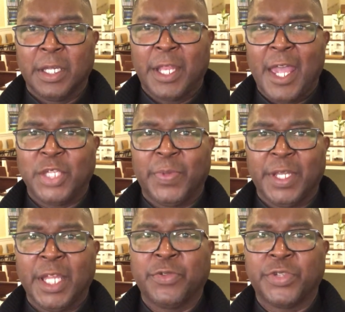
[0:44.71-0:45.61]
It has
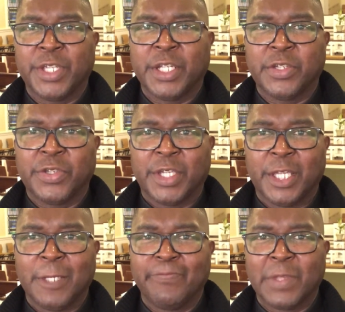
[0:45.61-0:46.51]
been interesting to
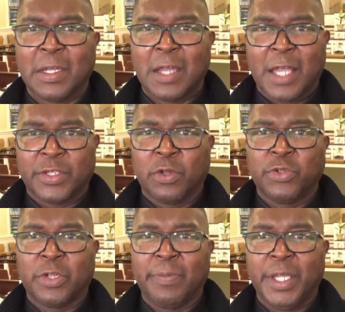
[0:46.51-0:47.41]
see how
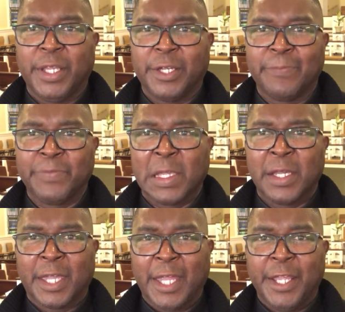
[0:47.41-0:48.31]
social media
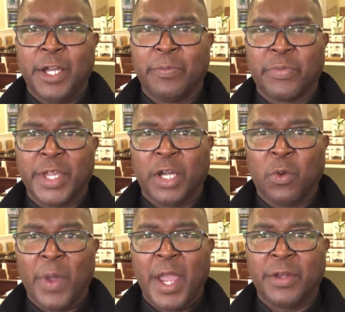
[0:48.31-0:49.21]
can help bring
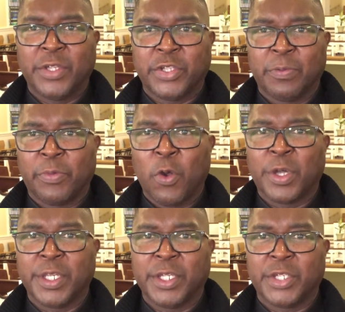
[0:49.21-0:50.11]
awareness to
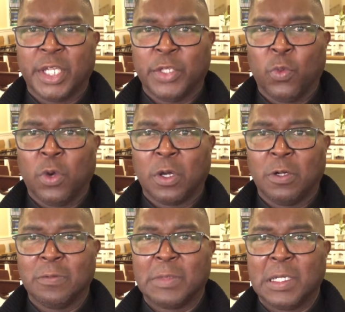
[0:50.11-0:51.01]
brokenness in the
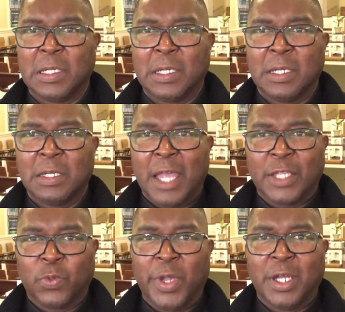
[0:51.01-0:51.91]
world,
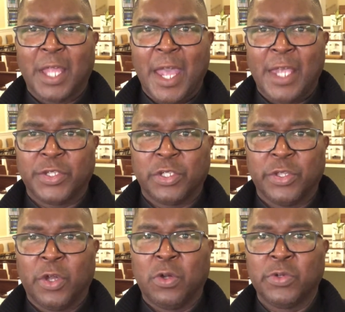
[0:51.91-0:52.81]
as well as to
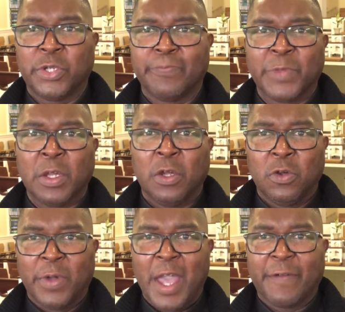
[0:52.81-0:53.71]
those
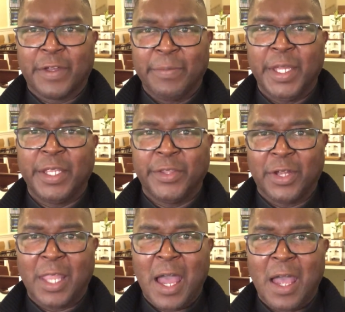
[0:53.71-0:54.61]
who have committed
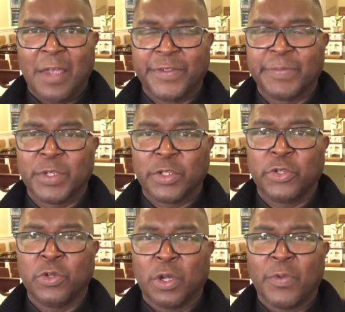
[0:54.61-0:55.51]
their lives
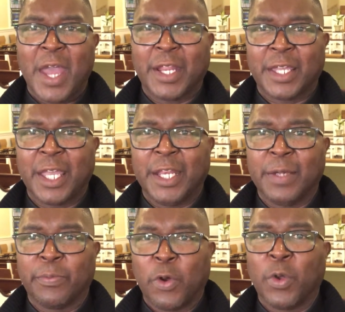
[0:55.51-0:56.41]
to
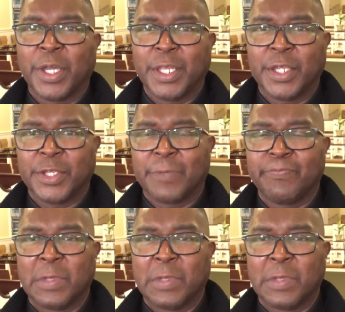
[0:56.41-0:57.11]
eradicating brokenness.